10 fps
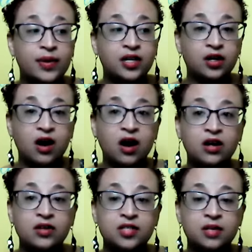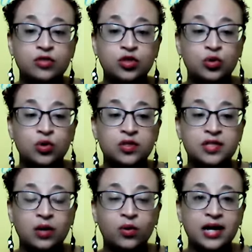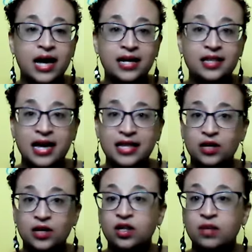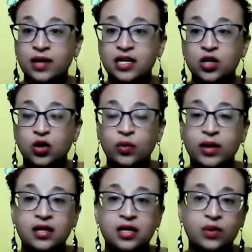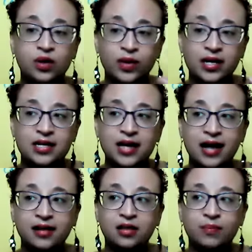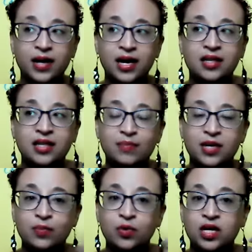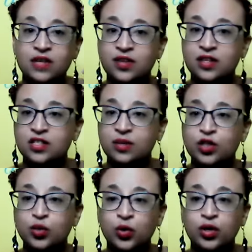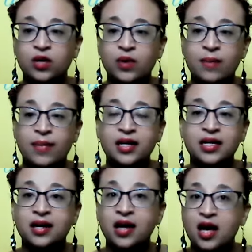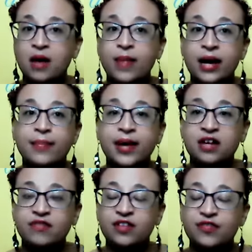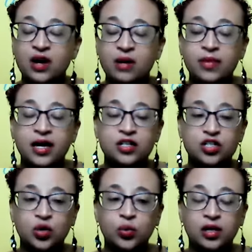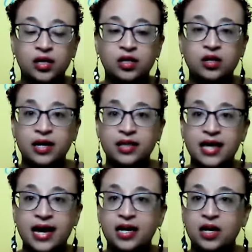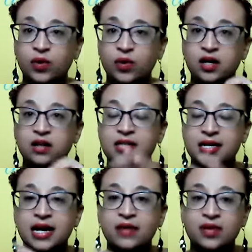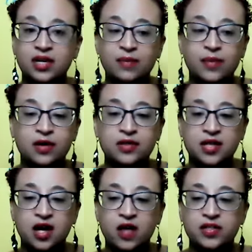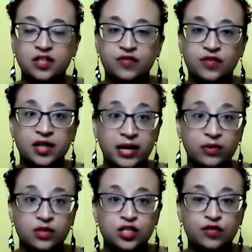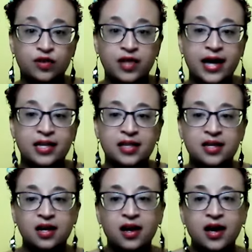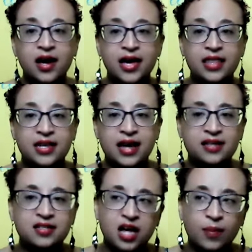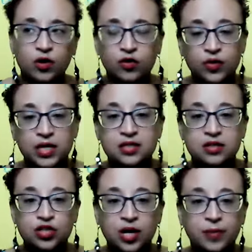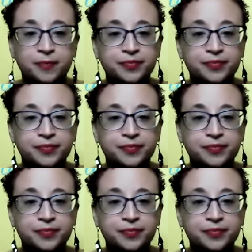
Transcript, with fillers: But there are some tools that were not in that, that were in the money your way, that we already got the ping that people given so much worry around money might benefit from. And so we're going to look at that and we're going to send out the emails in all the different languages for that in the, in the next couple of weeks or so.